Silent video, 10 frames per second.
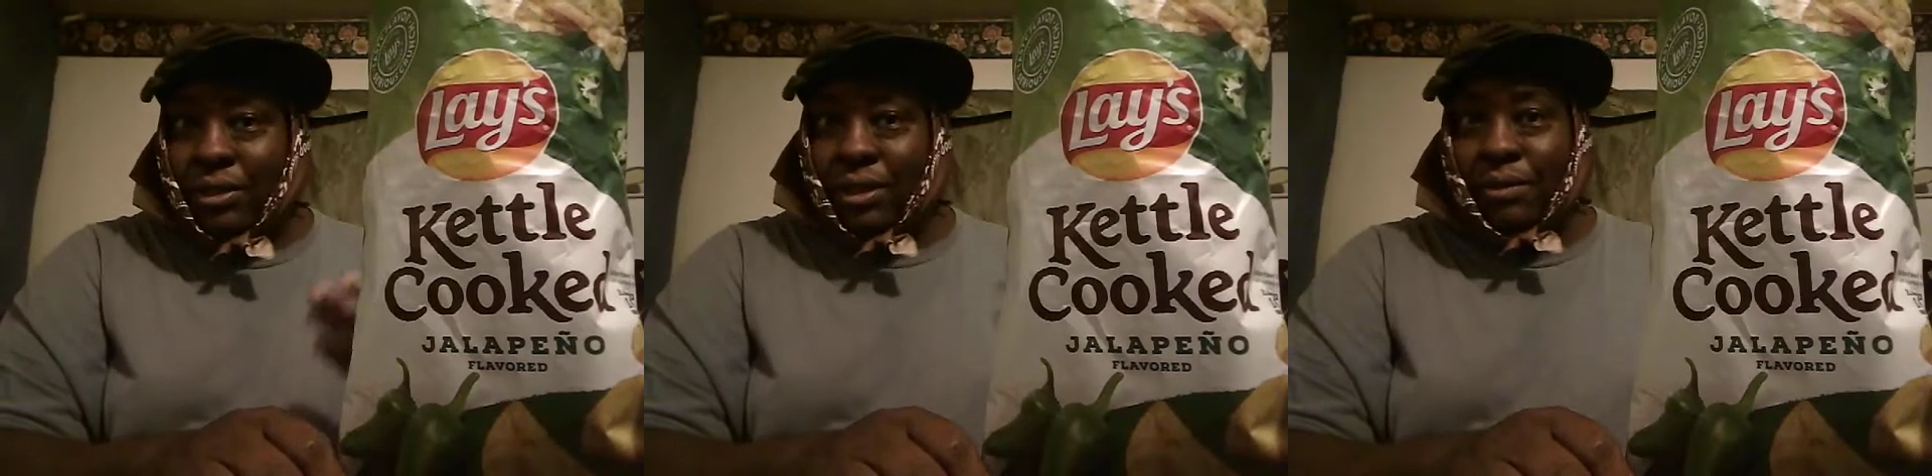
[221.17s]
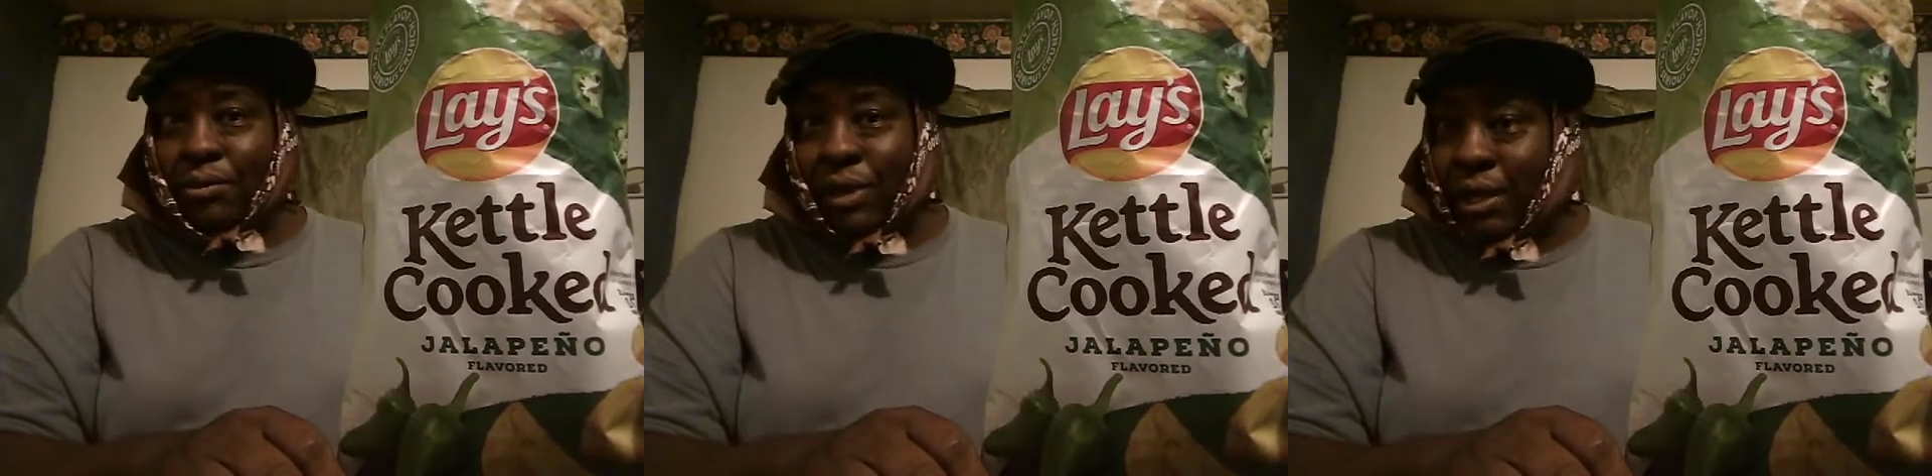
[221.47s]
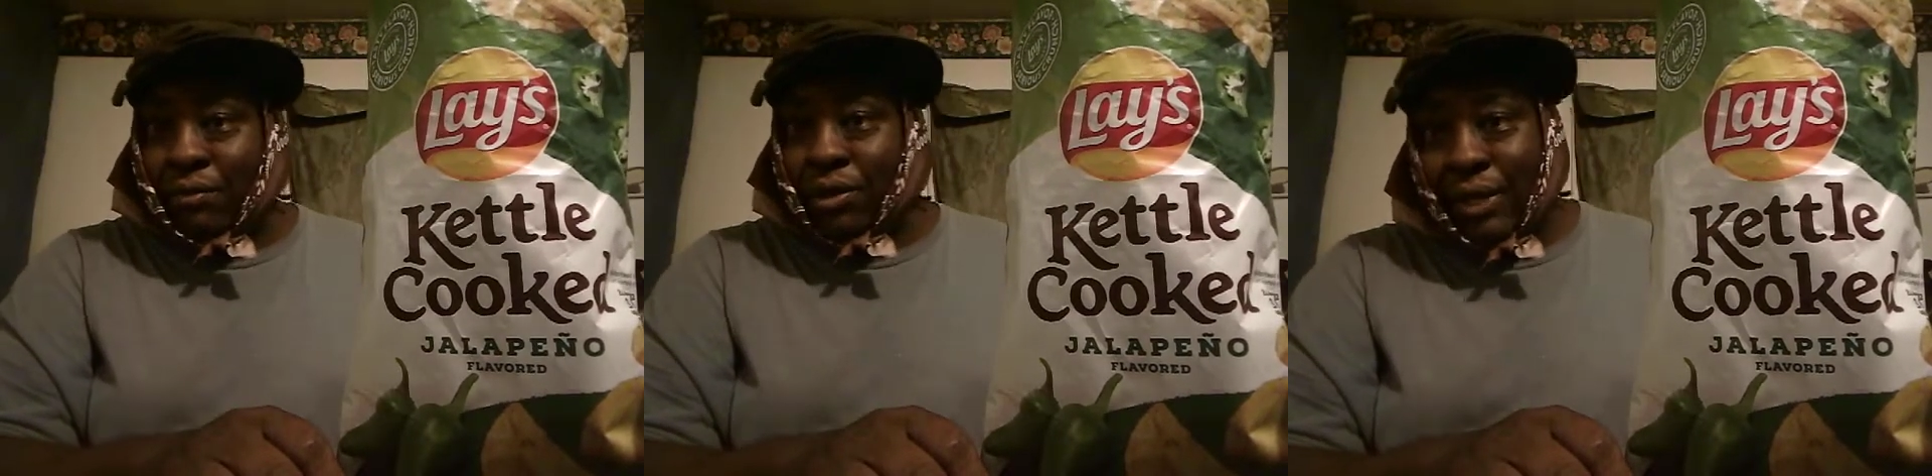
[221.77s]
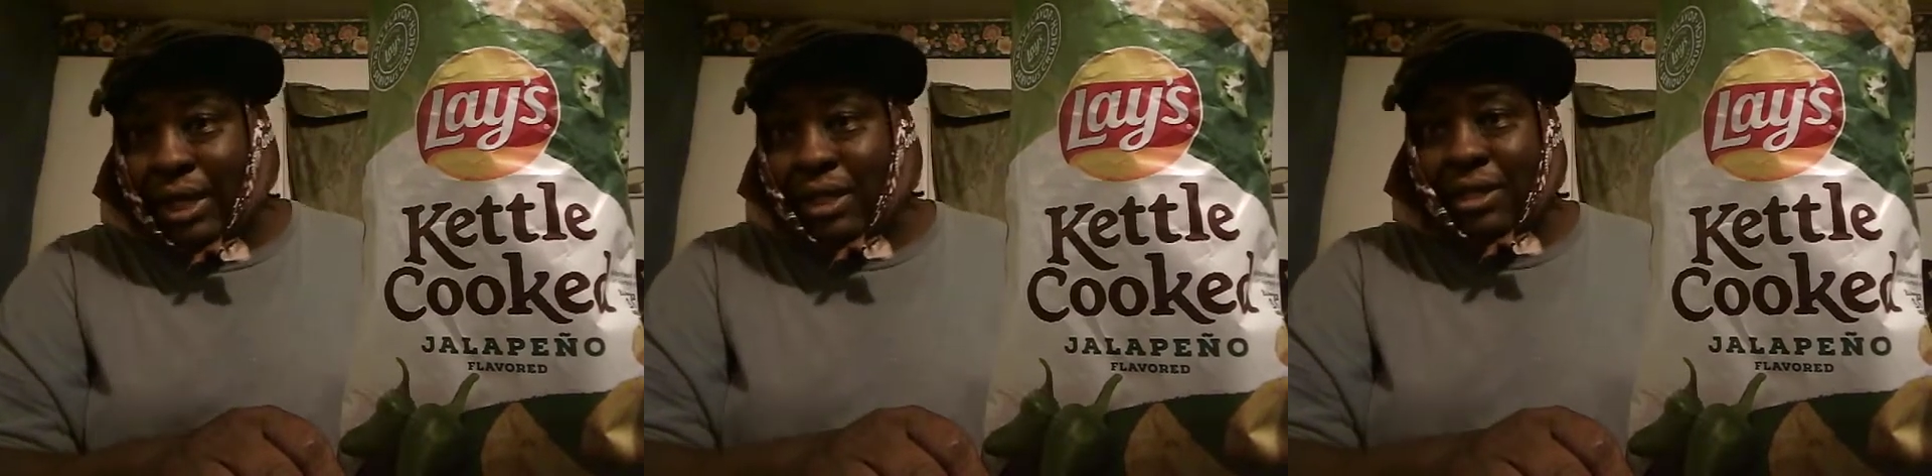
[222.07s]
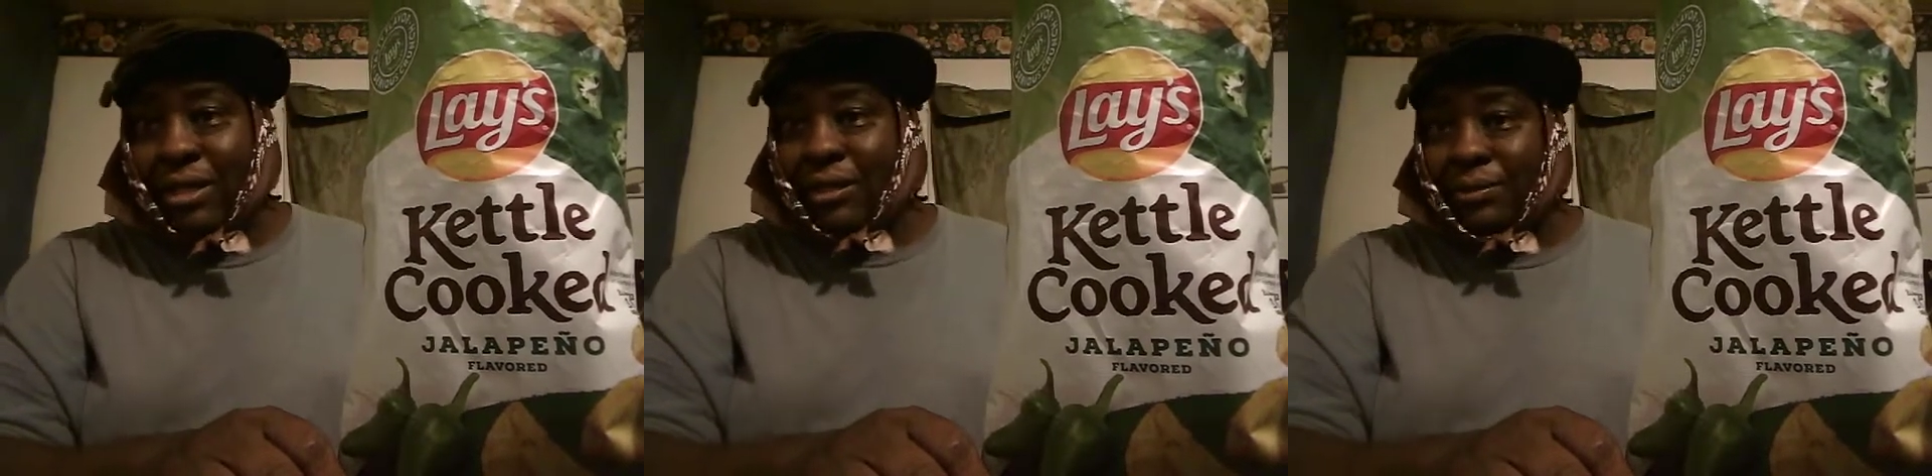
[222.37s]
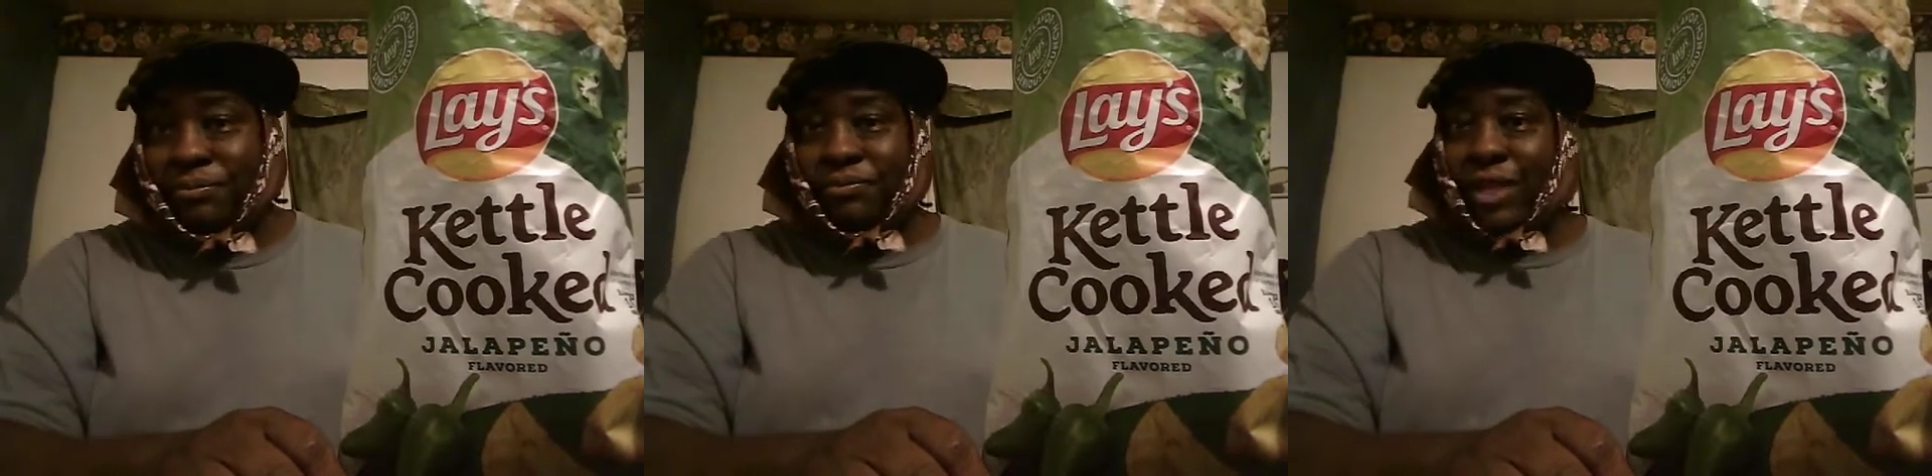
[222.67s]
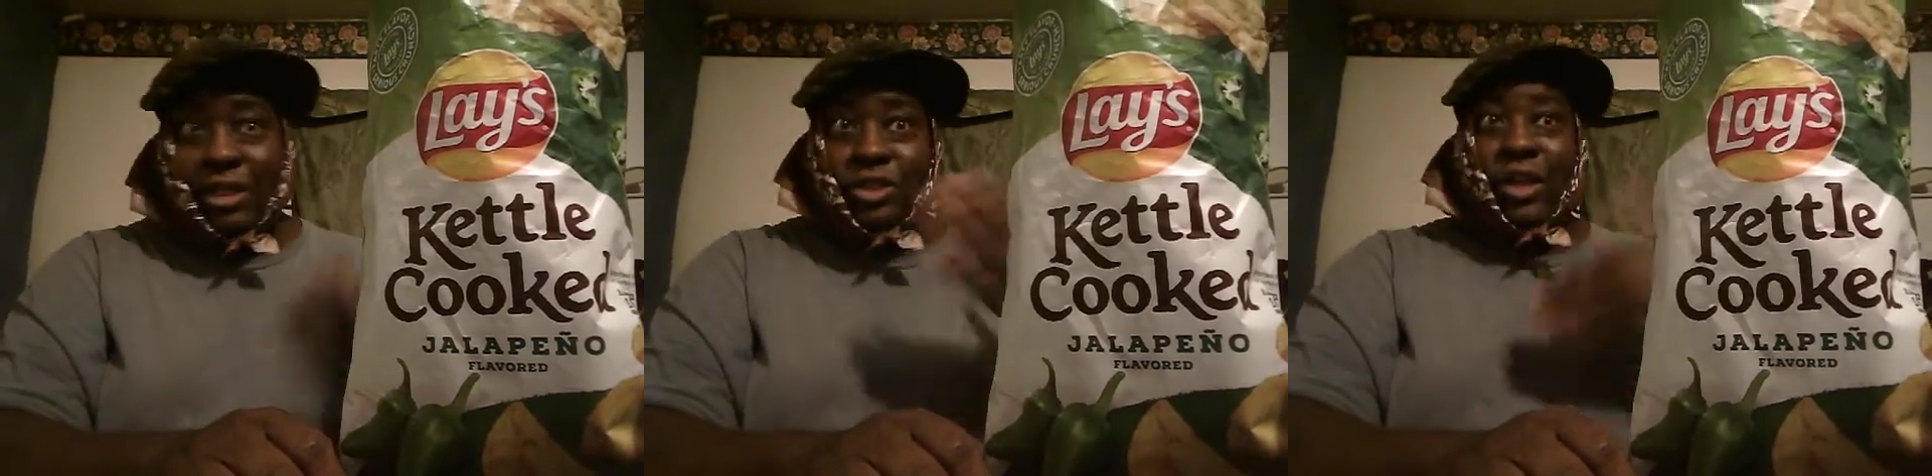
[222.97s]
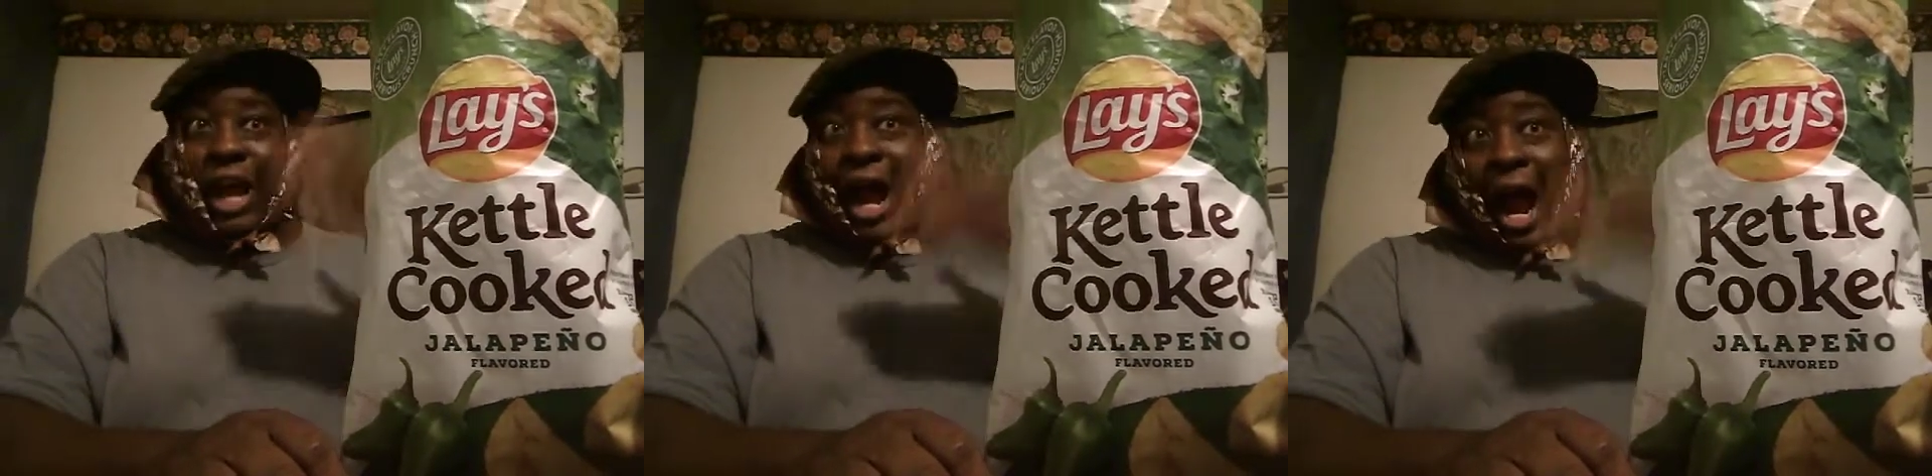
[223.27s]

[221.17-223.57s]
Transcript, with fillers: the whatever you eating. You know, cause you like